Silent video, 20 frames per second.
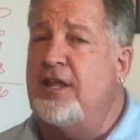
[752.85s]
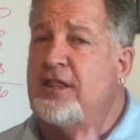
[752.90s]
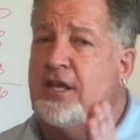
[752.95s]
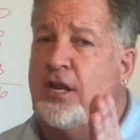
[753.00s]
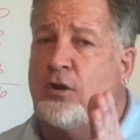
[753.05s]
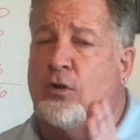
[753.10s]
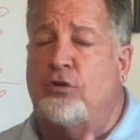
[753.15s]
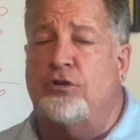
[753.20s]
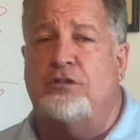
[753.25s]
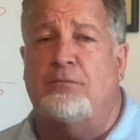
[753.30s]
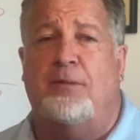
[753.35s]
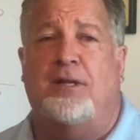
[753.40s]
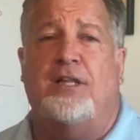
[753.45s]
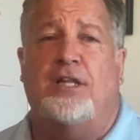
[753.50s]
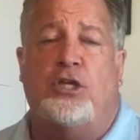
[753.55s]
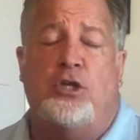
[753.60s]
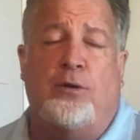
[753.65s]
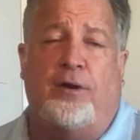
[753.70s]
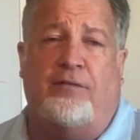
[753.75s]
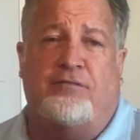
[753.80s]
And then
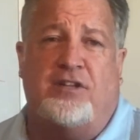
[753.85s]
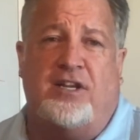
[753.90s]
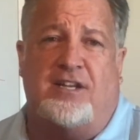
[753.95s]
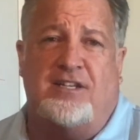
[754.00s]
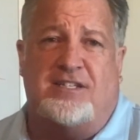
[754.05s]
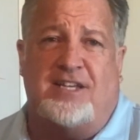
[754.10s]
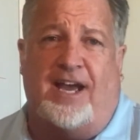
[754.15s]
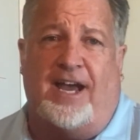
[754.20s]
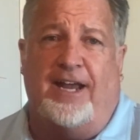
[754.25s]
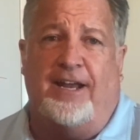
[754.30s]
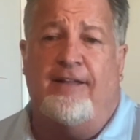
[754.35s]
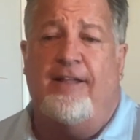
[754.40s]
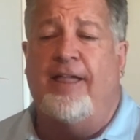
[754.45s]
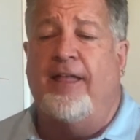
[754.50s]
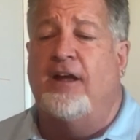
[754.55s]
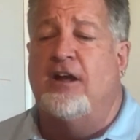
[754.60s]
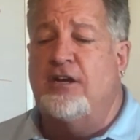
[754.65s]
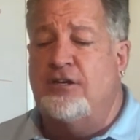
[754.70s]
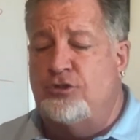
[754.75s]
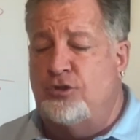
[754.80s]
ultimately you have to decide,
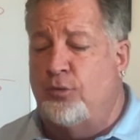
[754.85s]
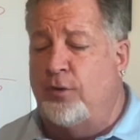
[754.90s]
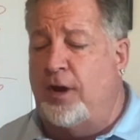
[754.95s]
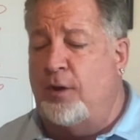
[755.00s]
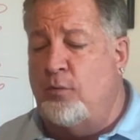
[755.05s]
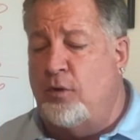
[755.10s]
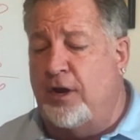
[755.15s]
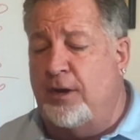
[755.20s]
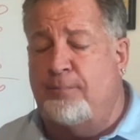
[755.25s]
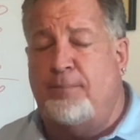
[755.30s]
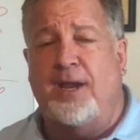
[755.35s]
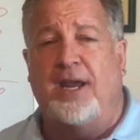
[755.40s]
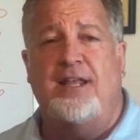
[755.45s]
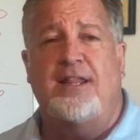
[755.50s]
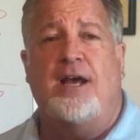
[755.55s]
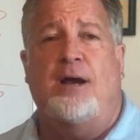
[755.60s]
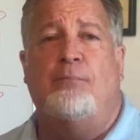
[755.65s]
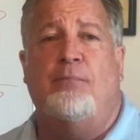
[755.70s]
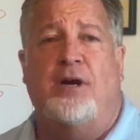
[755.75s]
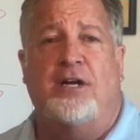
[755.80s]
do I want to pay
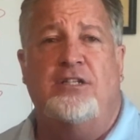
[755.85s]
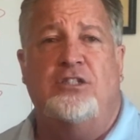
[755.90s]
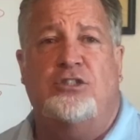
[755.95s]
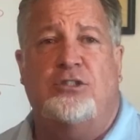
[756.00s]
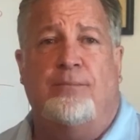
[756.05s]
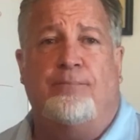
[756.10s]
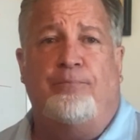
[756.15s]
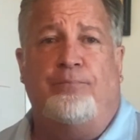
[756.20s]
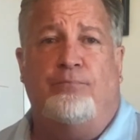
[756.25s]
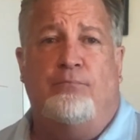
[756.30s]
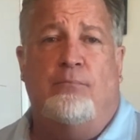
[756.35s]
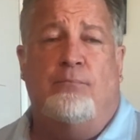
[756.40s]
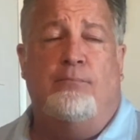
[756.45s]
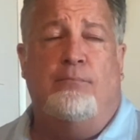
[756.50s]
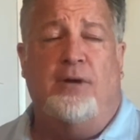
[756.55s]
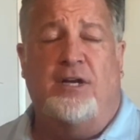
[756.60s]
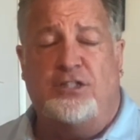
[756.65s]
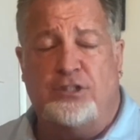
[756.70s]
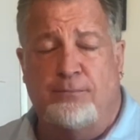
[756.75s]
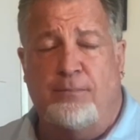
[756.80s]
that
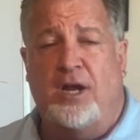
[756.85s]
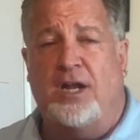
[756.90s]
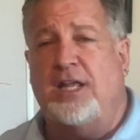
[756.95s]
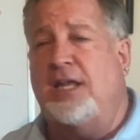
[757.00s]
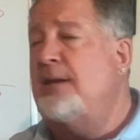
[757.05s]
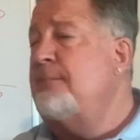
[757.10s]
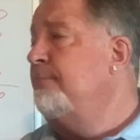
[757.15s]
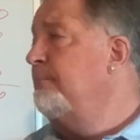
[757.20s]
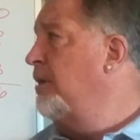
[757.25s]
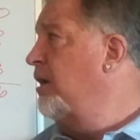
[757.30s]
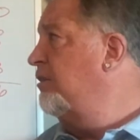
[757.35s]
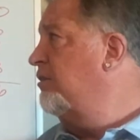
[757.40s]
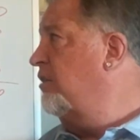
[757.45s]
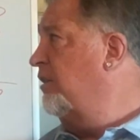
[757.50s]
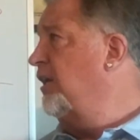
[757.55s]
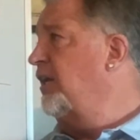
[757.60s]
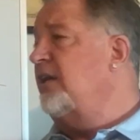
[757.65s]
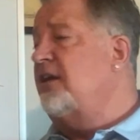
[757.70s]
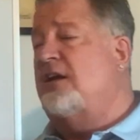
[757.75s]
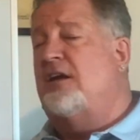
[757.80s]
much money
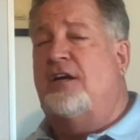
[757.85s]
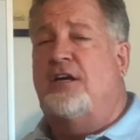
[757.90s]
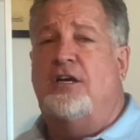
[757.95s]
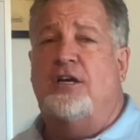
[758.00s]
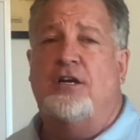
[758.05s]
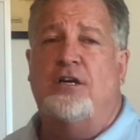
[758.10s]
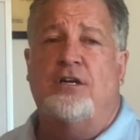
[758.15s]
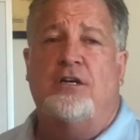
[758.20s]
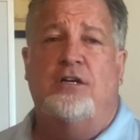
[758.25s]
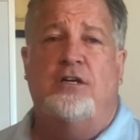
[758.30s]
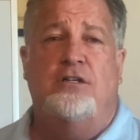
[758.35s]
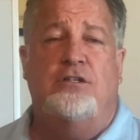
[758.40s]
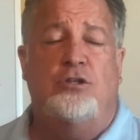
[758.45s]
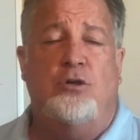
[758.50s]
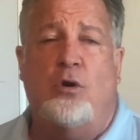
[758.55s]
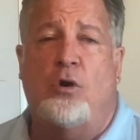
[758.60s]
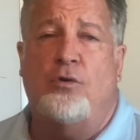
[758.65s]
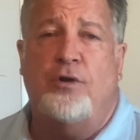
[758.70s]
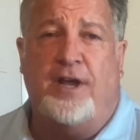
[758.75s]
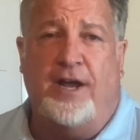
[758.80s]
monthly
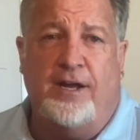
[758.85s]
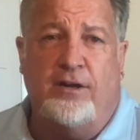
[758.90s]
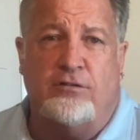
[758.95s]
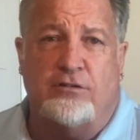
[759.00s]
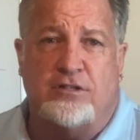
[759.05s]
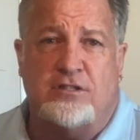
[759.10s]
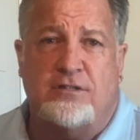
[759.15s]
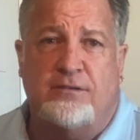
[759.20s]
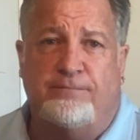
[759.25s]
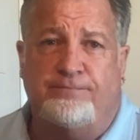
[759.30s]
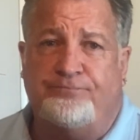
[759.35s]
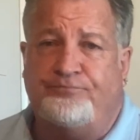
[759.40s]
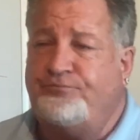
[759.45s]
to own a house?